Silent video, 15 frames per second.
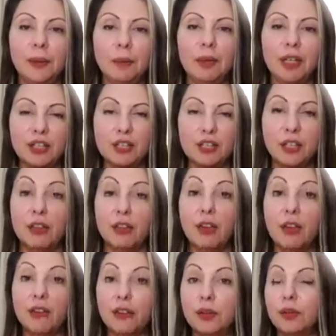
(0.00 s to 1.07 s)
picture
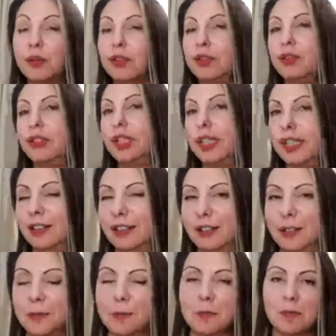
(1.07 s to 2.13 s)
of who you really
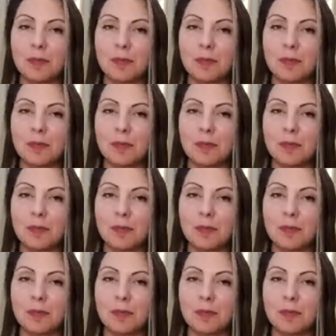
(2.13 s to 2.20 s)
are.